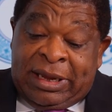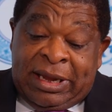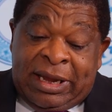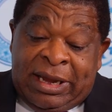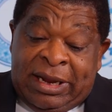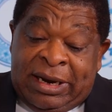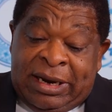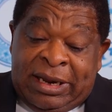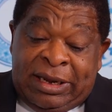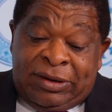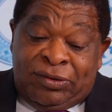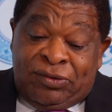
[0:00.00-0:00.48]

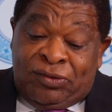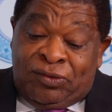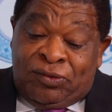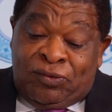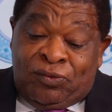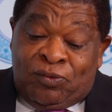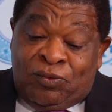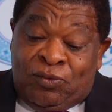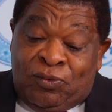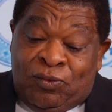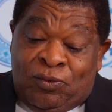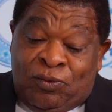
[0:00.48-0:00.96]
And I just
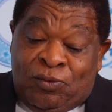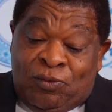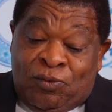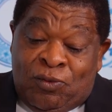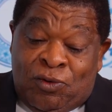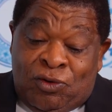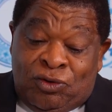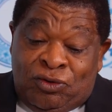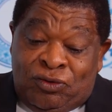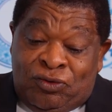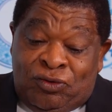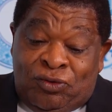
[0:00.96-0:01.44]

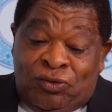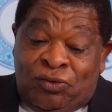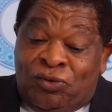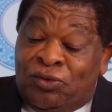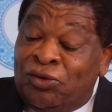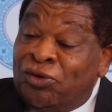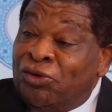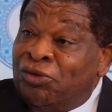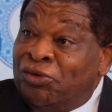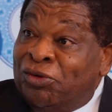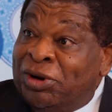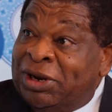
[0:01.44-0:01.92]
want to
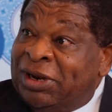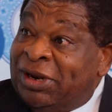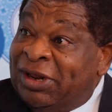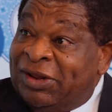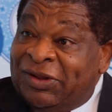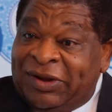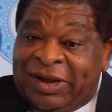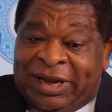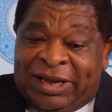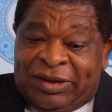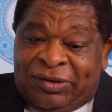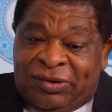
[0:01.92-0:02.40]
read the
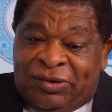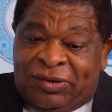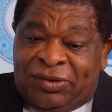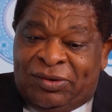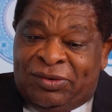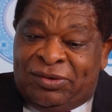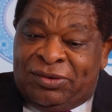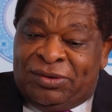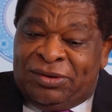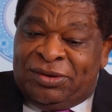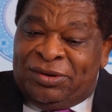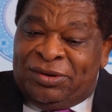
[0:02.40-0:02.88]
title